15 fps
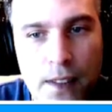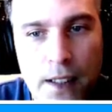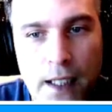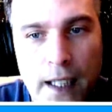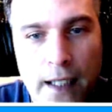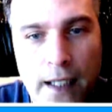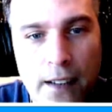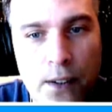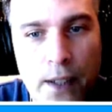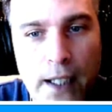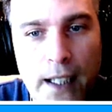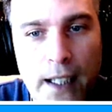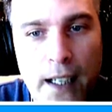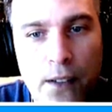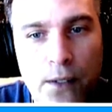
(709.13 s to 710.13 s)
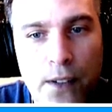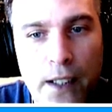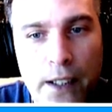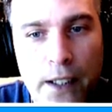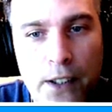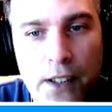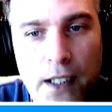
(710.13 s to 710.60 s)
Okay, so I can't
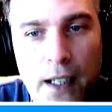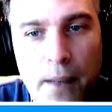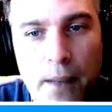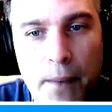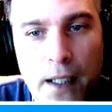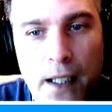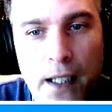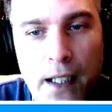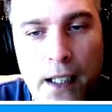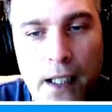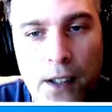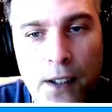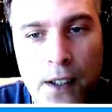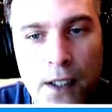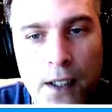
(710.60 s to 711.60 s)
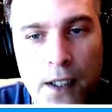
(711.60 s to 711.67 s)
really just come in here,